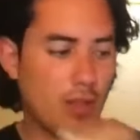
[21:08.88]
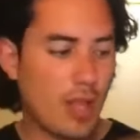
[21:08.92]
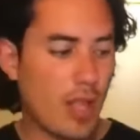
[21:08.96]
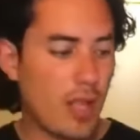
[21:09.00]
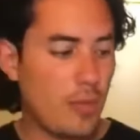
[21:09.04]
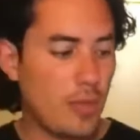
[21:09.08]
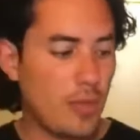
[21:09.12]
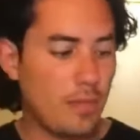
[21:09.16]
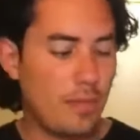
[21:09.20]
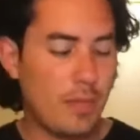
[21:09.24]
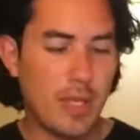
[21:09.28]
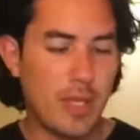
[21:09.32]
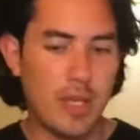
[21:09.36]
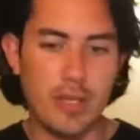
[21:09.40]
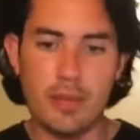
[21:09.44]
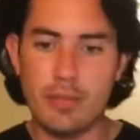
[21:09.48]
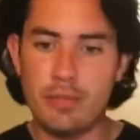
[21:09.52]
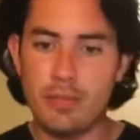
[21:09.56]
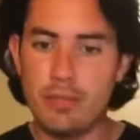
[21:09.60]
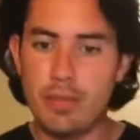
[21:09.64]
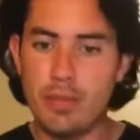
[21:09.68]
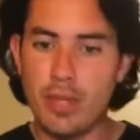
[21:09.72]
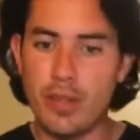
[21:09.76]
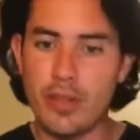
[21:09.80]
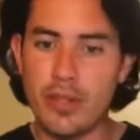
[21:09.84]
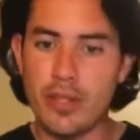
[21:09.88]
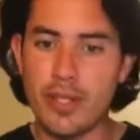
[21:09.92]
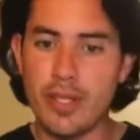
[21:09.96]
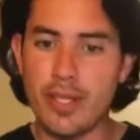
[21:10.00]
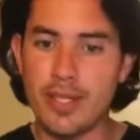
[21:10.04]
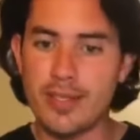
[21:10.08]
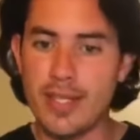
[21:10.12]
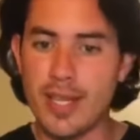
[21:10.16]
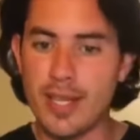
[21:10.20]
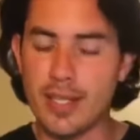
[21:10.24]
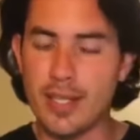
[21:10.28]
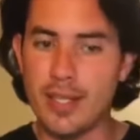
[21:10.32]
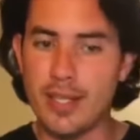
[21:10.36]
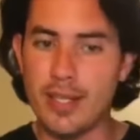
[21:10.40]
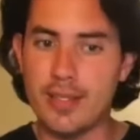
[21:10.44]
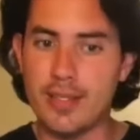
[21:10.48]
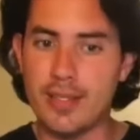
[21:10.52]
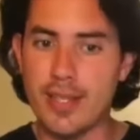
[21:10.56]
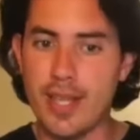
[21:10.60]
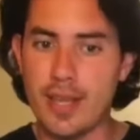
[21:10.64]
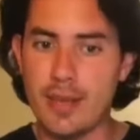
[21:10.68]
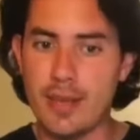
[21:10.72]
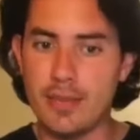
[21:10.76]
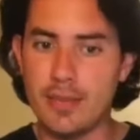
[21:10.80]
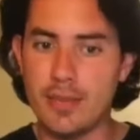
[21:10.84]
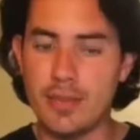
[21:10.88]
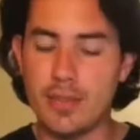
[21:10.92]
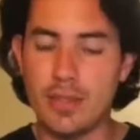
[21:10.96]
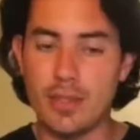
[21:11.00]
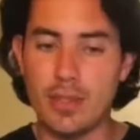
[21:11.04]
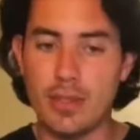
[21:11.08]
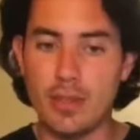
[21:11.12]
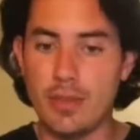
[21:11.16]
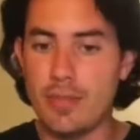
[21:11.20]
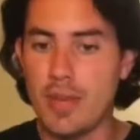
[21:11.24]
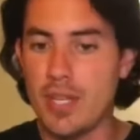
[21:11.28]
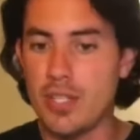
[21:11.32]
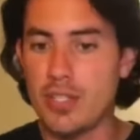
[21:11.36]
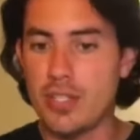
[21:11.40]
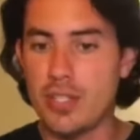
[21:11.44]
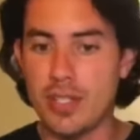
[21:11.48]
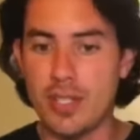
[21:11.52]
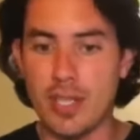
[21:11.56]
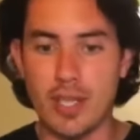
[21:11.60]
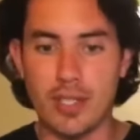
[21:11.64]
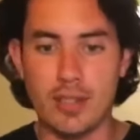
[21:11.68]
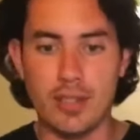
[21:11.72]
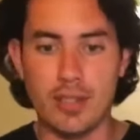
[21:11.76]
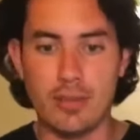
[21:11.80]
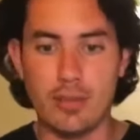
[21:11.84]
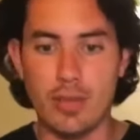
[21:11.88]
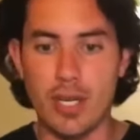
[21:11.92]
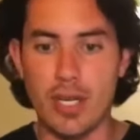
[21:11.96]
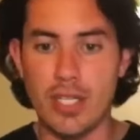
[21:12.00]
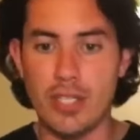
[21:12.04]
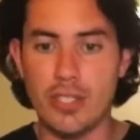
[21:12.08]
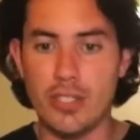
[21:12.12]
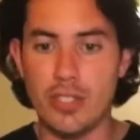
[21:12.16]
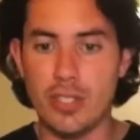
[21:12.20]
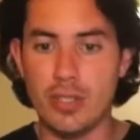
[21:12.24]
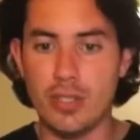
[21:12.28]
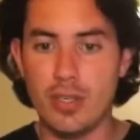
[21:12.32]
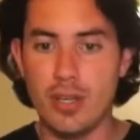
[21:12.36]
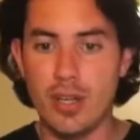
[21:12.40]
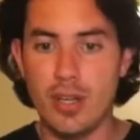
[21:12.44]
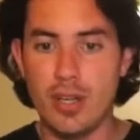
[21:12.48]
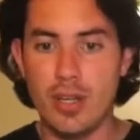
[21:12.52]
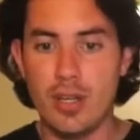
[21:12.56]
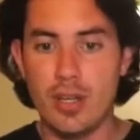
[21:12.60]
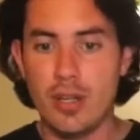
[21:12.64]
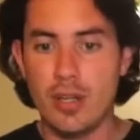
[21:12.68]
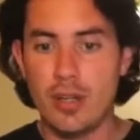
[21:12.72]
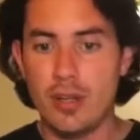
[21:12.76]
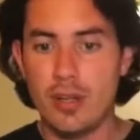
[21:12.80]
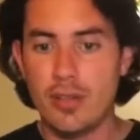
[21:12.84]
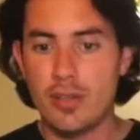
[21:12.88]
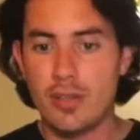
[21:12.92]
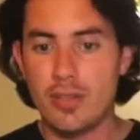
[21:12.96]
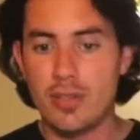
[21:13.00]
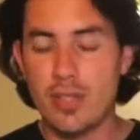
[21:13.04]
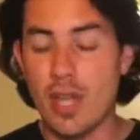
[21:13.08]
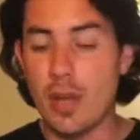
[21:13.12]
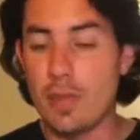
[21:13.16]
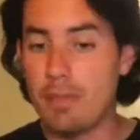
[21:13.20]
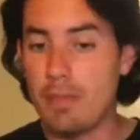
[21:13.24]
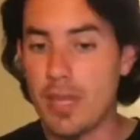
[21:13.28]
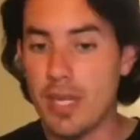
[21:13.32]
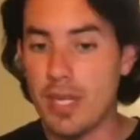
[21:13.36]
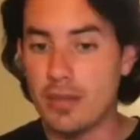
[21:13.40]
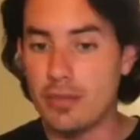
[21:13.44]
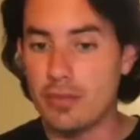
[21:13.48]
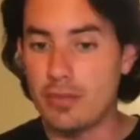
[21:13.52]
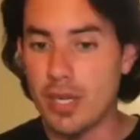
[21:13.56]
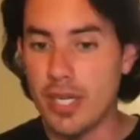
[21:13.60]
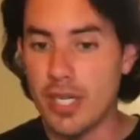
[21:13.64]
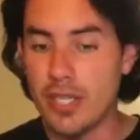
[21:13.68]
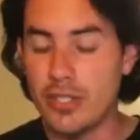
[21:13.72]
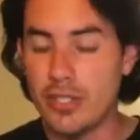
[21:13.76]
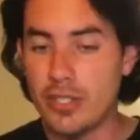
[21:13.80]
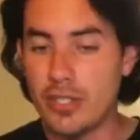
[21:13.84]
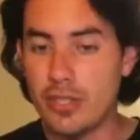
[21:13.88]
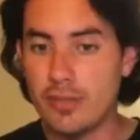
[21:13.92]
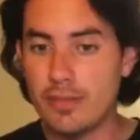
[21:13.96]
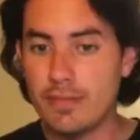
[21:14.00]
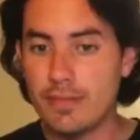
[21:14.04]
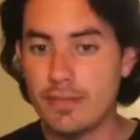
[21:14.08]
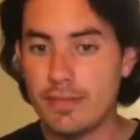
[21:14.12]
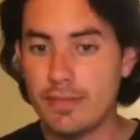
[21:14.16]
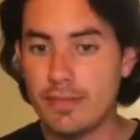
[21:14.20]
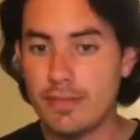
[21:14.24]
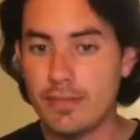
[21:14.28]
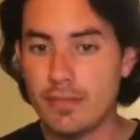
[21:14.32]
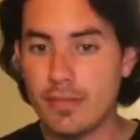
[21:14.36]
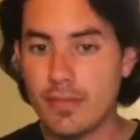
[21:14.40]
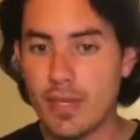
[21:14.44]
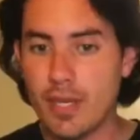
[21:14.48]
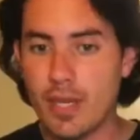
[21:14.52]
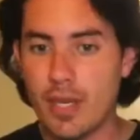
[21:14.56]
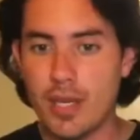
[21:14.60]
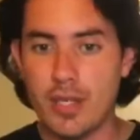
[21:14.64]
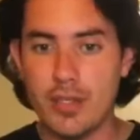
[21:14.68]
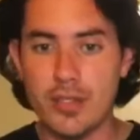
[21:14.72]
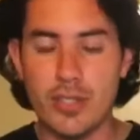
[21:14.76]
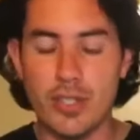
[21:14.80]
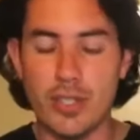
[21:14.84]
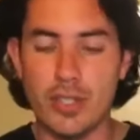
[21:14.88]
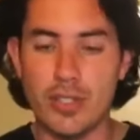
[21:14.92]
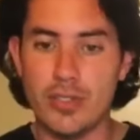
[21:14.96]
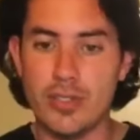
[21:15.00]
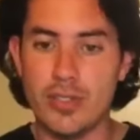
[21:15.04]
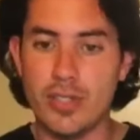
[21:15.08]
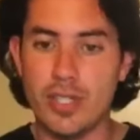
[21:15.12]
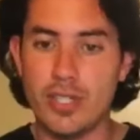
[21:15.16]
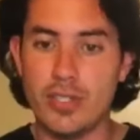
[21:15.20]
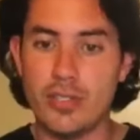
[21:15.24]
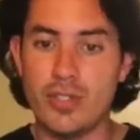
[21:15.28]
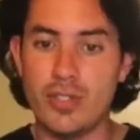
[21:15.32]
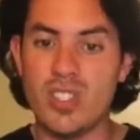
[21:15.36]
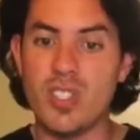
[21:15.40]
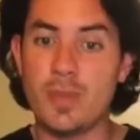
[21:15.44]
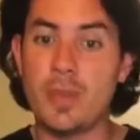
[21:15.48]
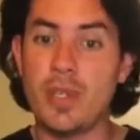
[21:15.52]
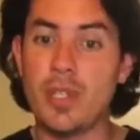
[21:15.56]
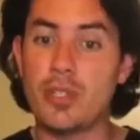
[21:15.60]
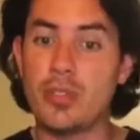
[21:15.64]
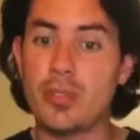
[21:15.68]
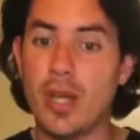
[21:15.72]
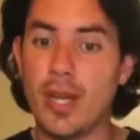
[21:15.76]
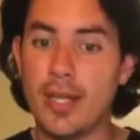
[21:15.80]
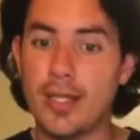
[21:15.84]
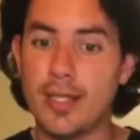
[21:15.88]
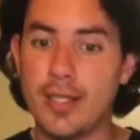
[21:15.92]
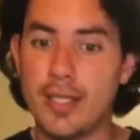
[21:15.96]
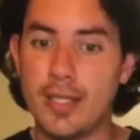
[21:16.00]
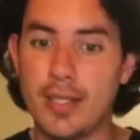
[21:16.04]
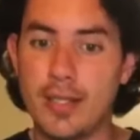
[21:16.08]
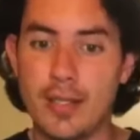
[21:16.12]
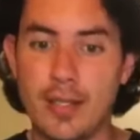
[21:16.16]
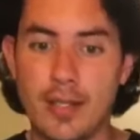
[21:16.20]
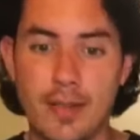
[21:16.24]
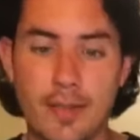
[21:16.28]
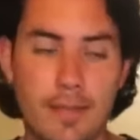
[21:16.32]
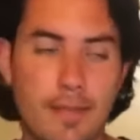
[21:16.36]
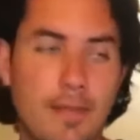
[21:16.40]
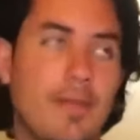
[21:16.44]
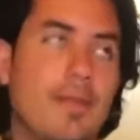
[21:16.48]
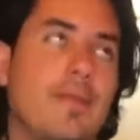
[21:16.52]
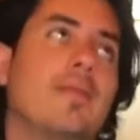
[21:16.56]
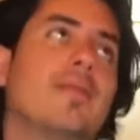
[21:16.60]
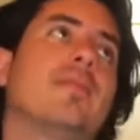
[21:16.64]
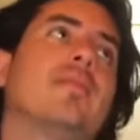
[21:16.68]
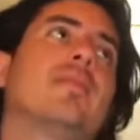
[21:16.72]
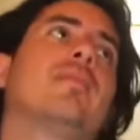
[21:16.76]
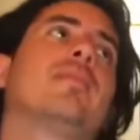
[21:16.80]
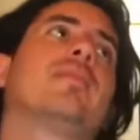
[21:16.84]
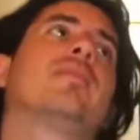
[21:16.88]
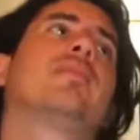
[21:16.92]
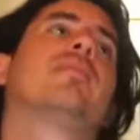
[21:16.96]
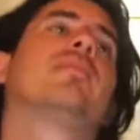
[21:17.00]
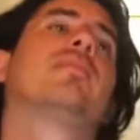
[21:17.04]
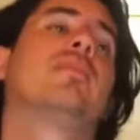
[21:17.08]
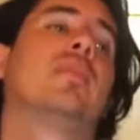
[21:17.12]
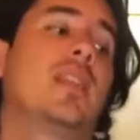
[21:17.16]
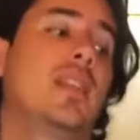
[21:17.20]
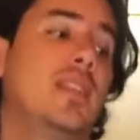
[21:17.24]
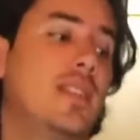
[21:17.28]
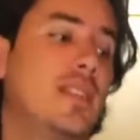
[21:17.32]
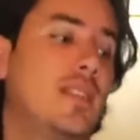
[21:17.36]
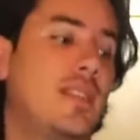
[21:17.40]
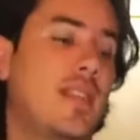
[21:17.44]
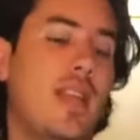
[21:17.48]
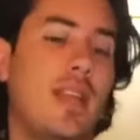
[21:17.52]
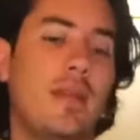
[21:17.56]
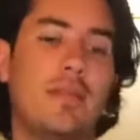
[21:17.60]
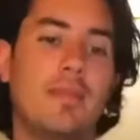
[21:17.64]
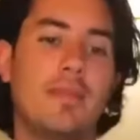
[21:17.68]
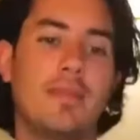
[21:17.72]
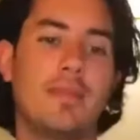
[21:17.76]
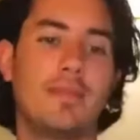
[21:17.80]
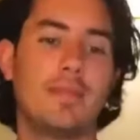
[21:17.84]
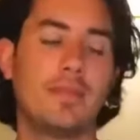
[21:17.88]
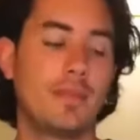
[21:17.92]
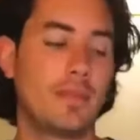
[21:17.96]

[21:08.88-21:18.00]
I will be building exactly the same. So imagine that the religion stop being religion and it turns into spirituality. It's the same.